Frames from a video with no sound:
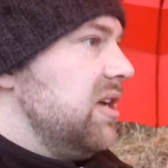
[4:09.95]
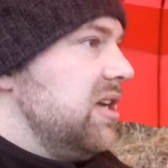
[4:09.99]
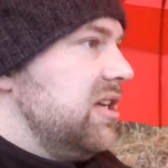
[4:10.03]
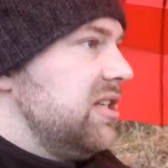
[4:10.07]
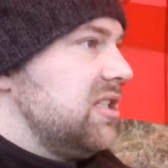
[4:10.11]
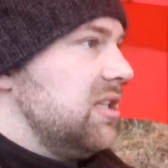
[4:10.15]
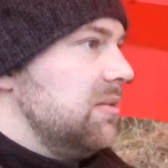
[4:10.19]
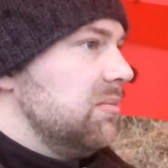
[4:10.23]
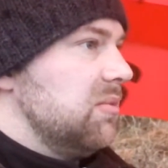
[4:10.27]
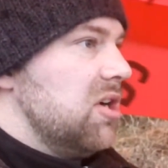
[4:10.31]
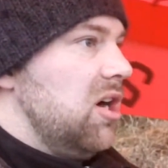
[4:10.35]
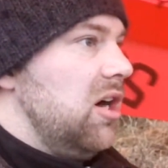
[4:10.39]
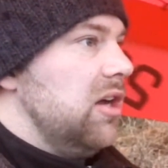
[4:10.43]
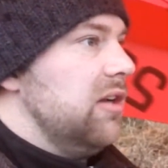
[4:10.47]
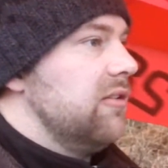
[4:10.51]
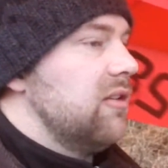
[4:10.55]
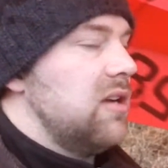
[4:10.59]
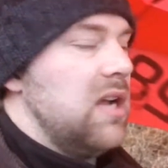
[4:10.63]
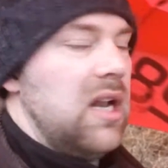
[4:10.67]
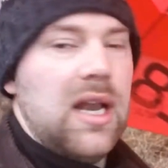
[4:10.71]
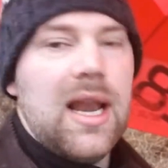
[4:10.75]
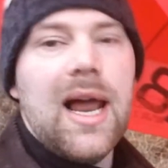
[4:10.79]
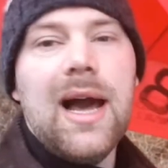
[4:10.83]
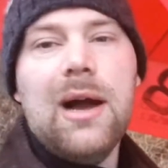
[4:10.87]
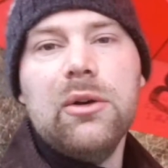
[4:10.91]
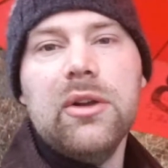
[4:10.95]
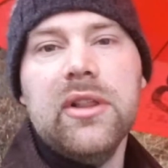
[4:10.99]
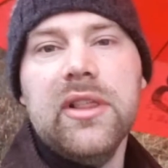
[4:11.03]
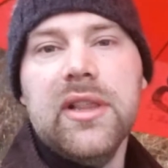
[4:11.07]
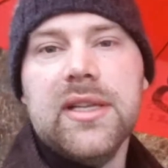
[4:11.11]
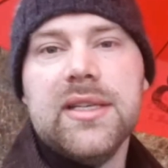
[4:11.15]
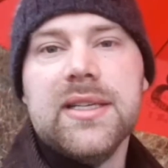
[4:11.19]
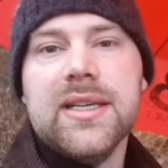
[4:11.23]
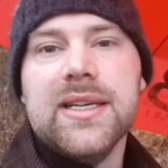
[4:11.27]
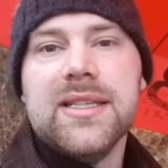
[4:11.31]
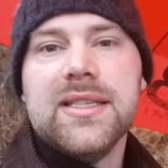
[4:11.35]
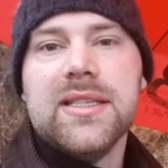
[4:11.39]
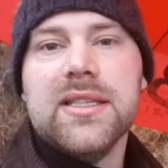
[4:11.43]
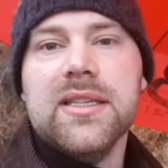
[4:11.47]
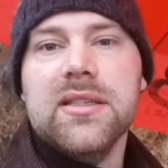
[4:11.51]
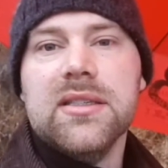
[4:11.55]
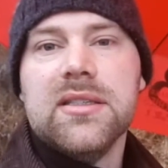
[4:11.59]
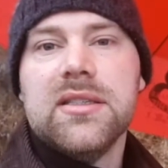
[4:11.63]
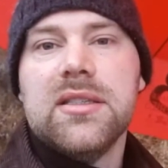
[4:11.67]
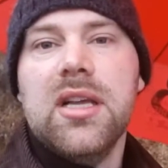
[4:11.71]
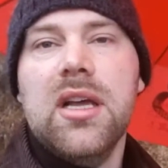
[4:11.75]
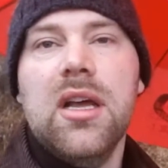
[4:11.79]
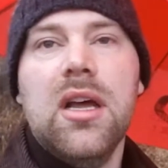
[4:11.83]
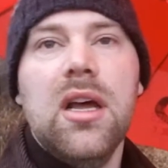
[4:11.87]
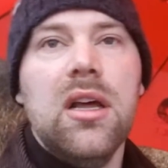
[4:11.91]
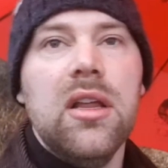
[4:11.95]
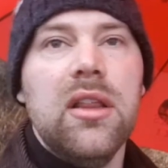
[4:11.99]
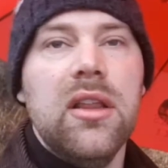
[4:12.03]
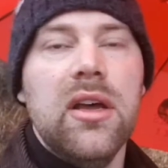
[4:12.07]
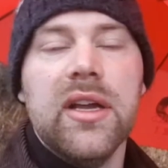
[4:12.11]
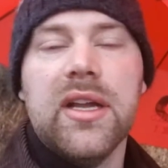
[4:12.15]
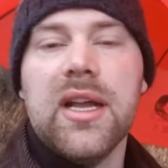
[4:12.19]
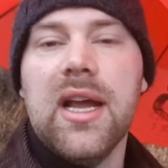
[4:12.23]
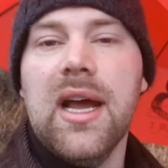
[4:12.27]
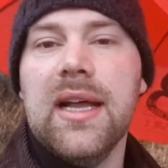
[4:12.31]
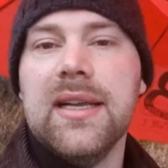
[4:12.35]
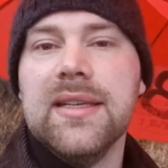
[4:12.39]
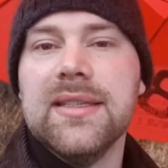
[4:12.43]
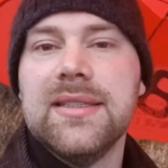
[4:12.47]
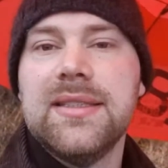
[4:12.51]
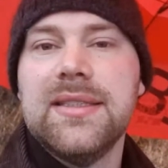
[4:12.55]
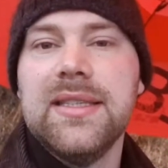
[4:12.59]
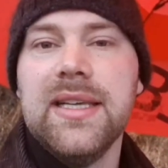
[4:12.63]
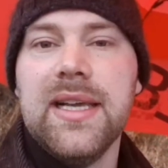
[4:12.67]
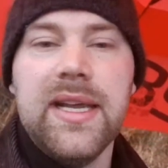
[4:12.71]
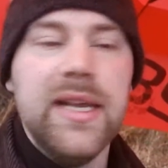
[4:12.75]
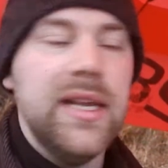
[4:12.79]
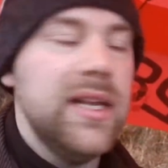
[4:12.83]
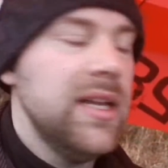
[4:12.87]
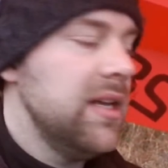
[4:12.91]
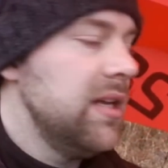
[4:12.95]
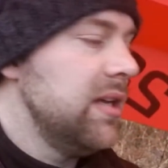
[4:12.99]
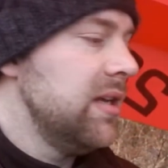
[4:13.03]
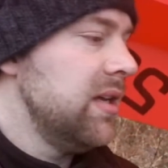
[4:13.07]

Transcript: some kind of cloud in the distance that I can't see.